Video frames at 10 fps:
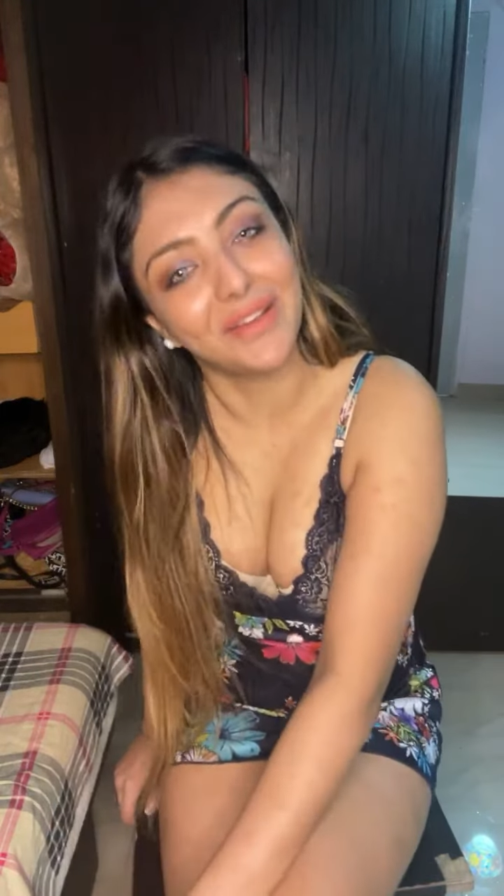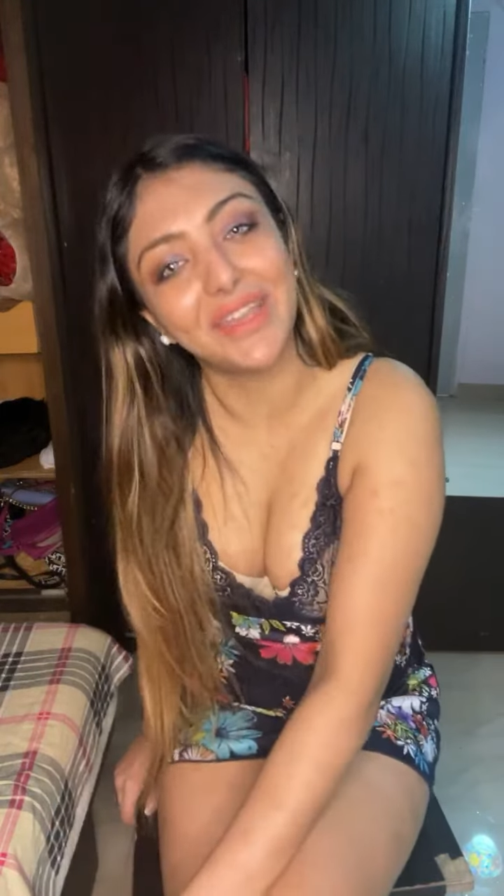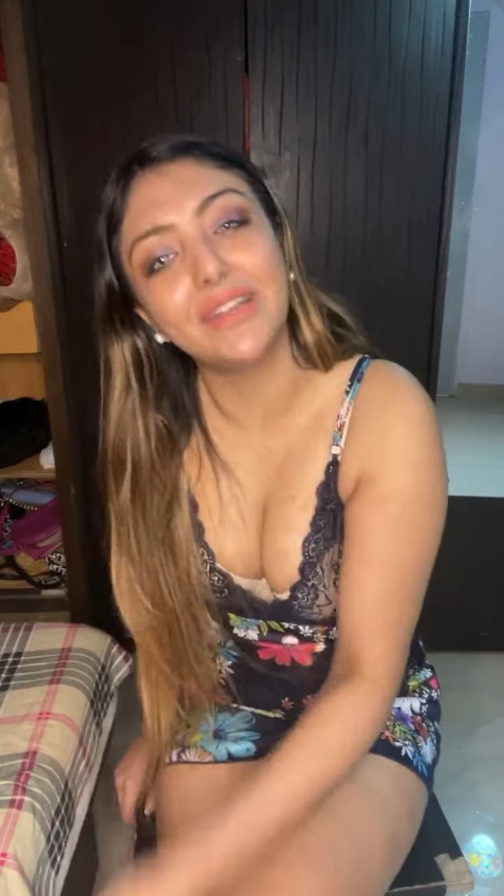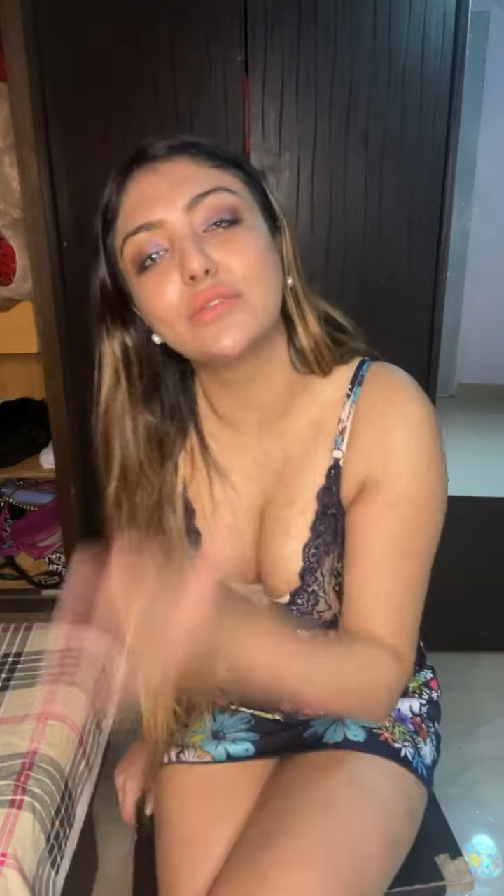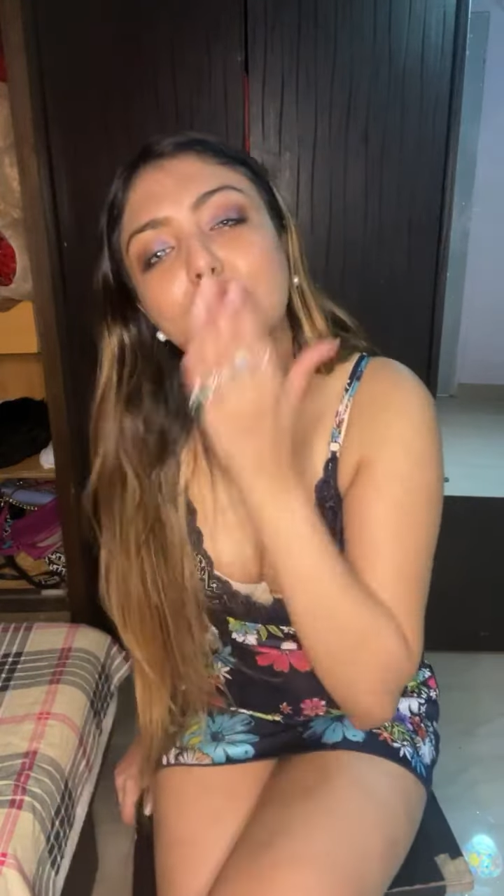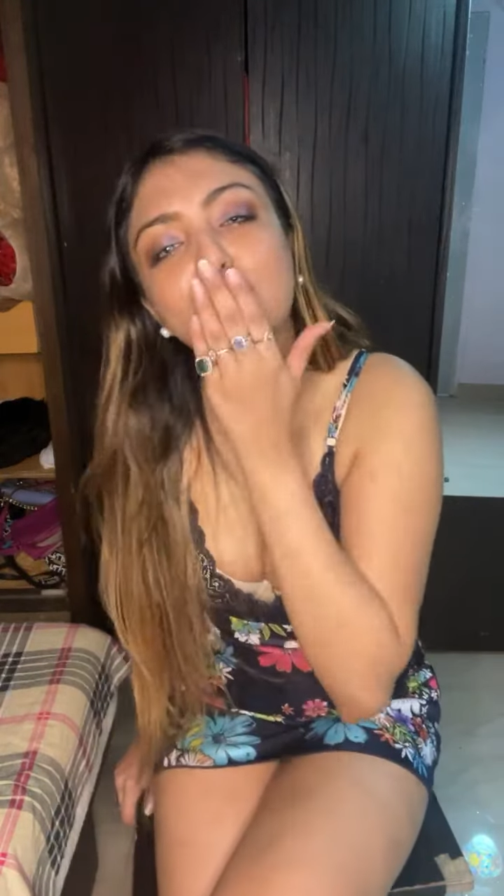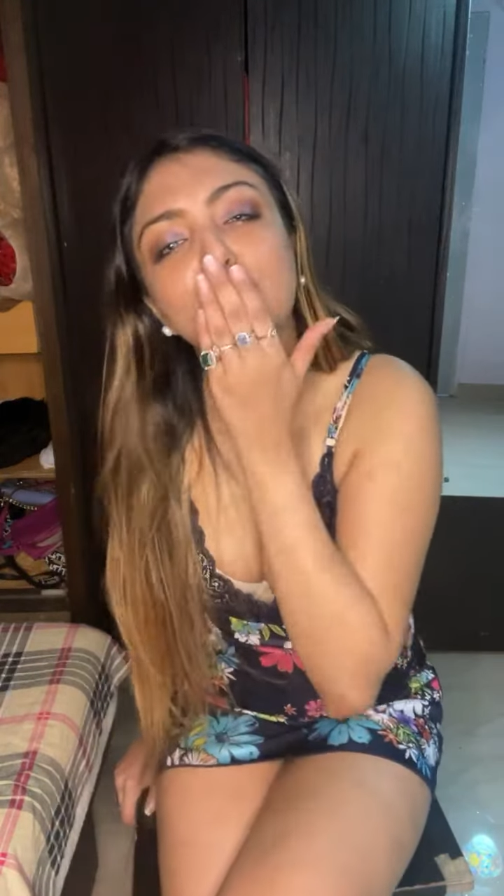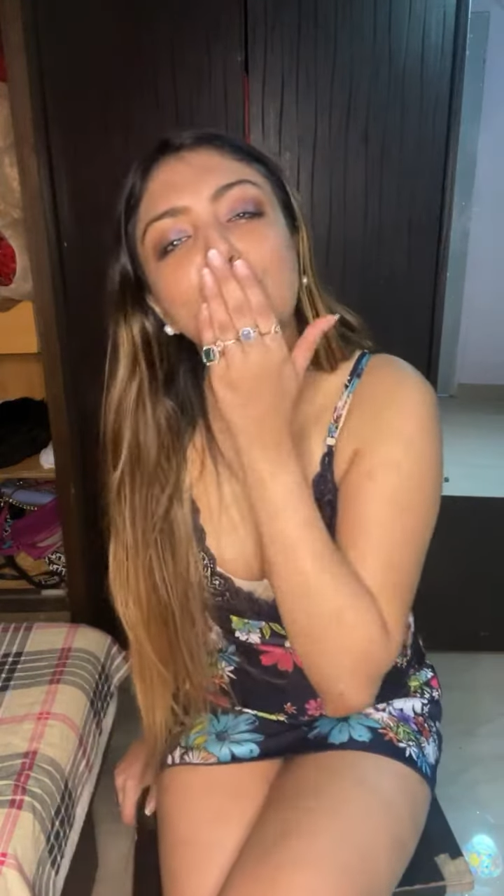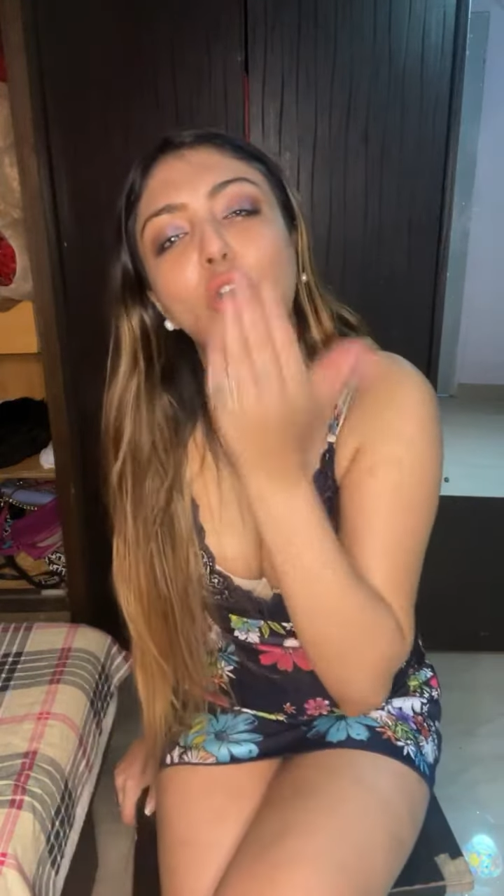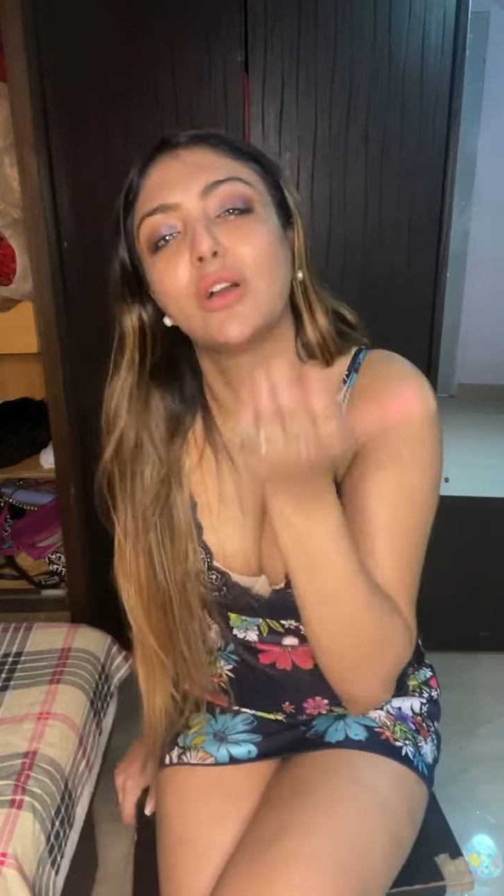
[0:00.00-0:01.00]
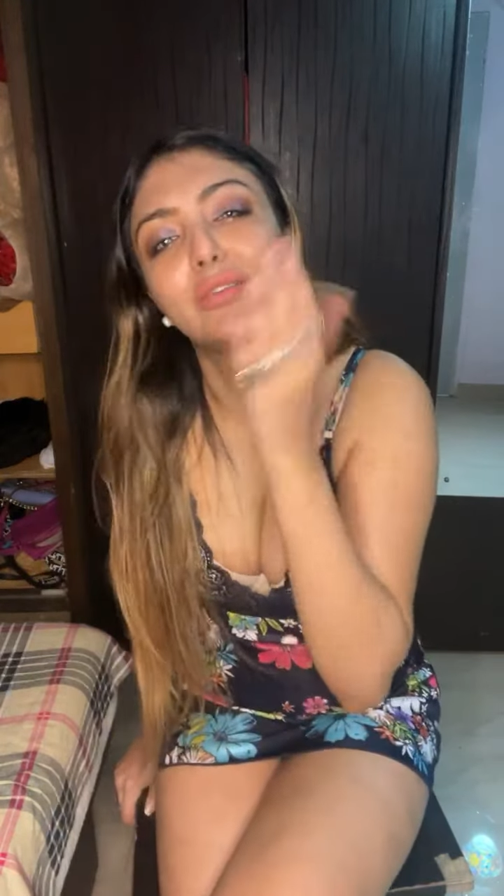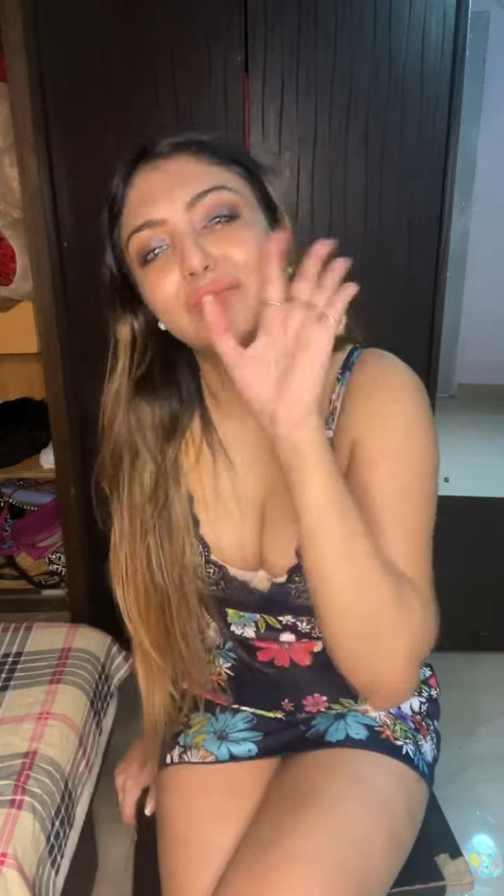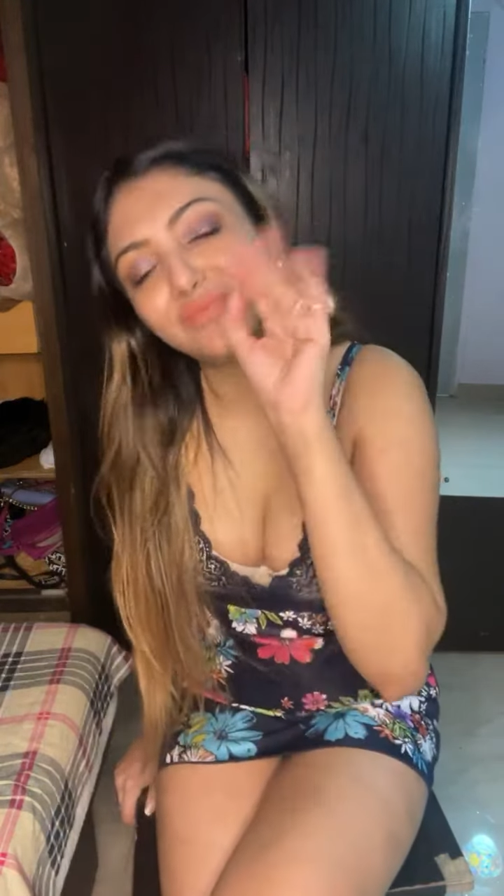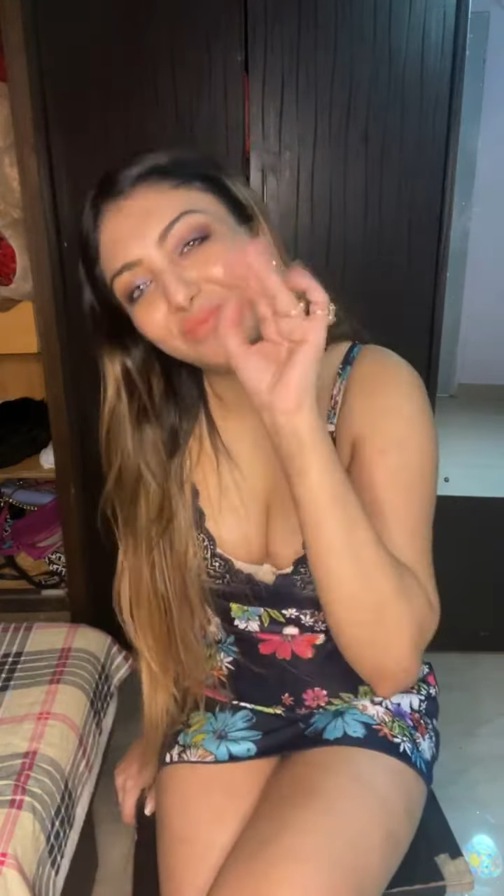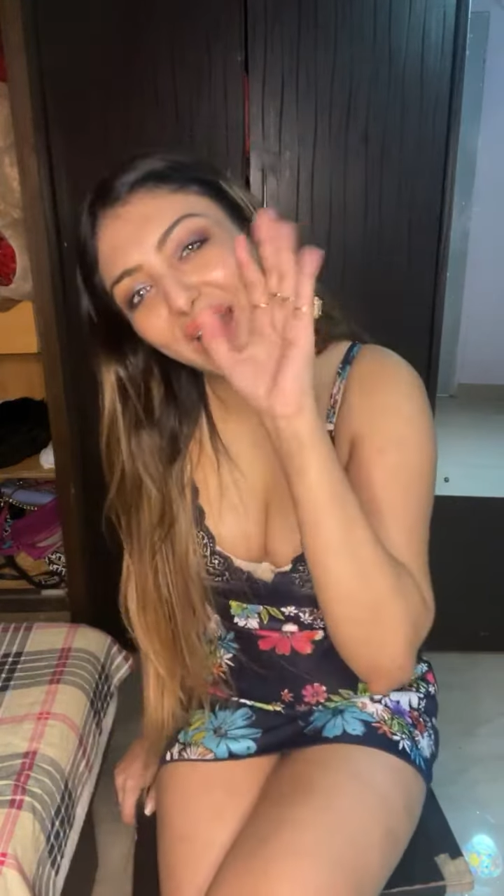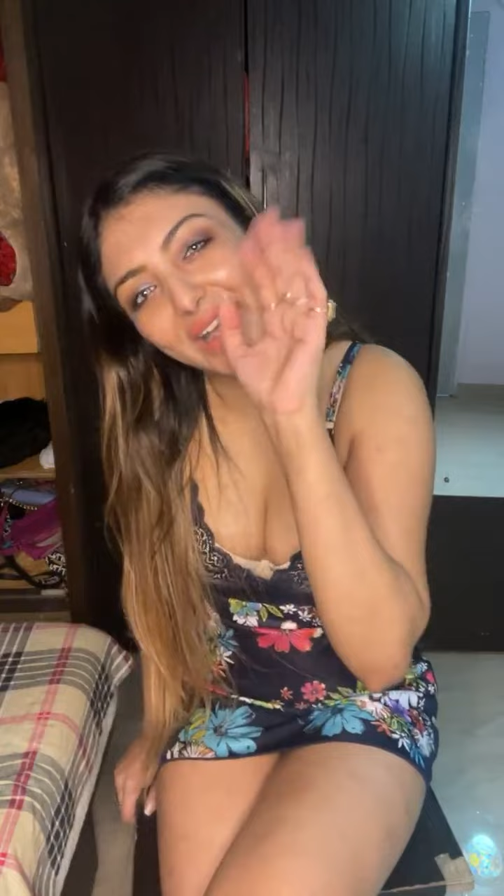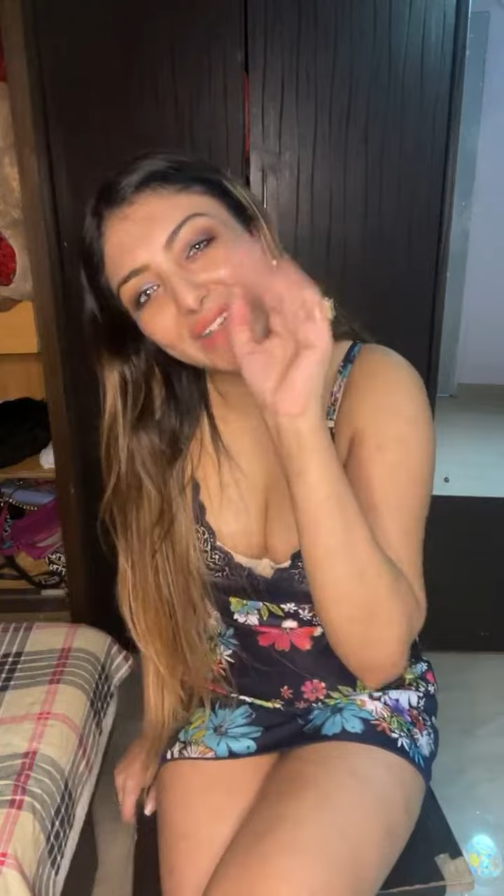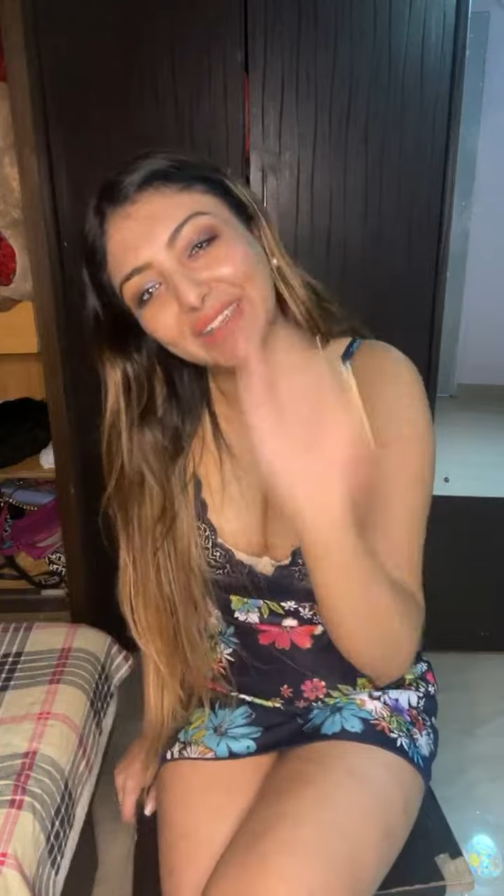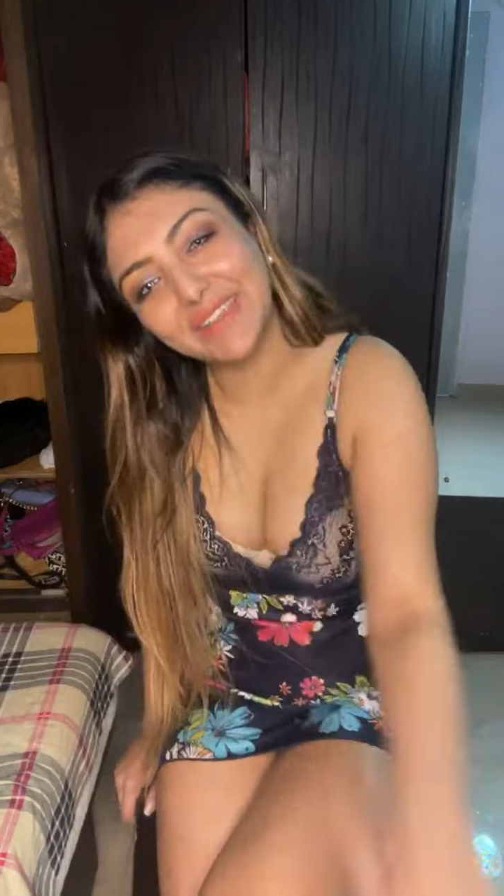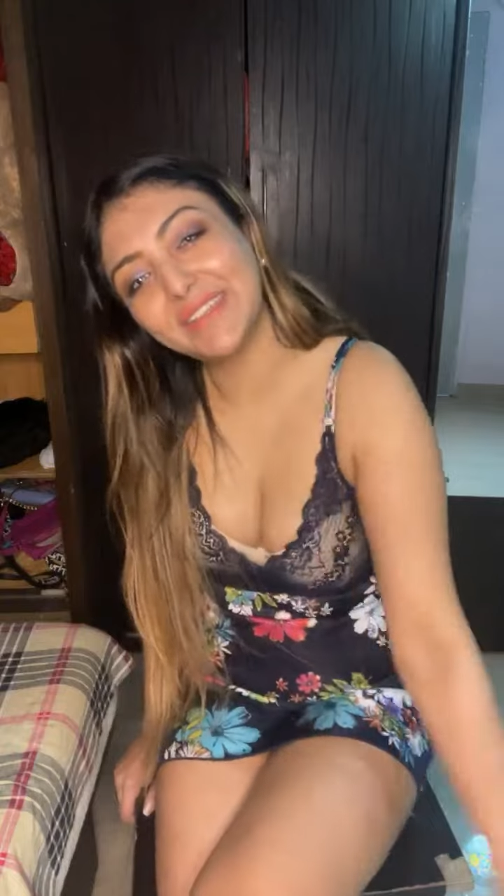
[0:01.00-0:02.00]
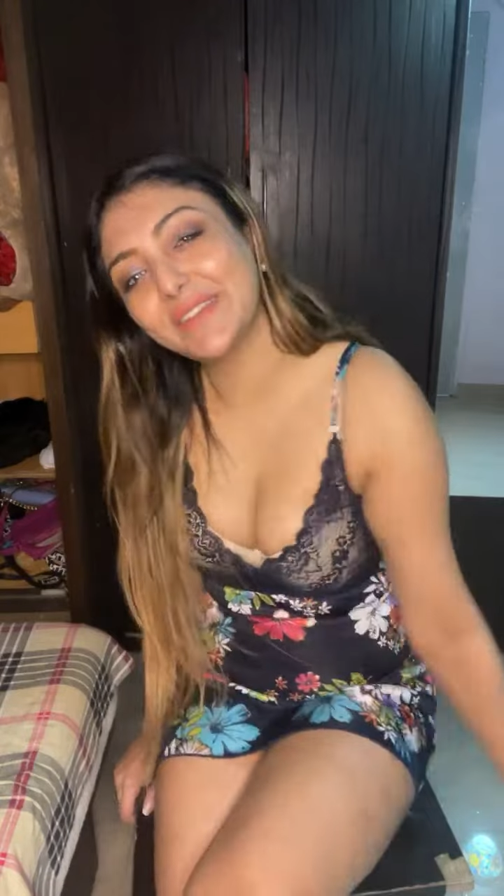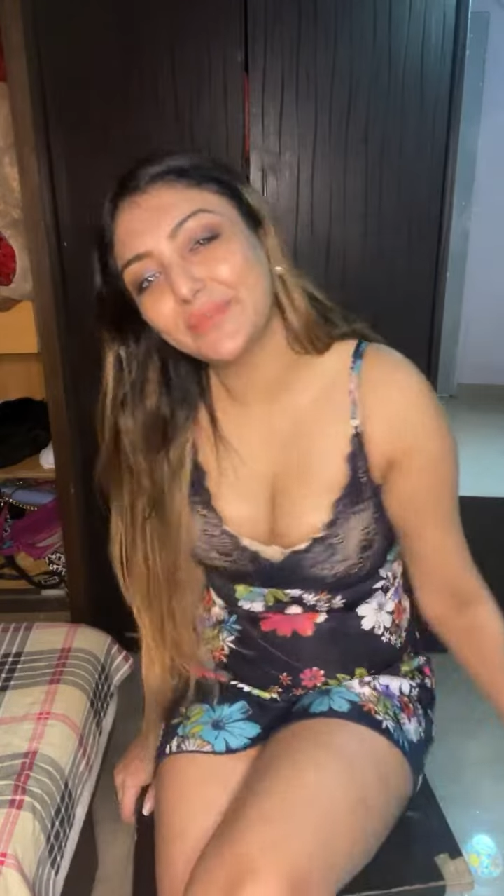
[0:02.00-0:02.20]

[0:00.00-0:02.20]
Okay, bye.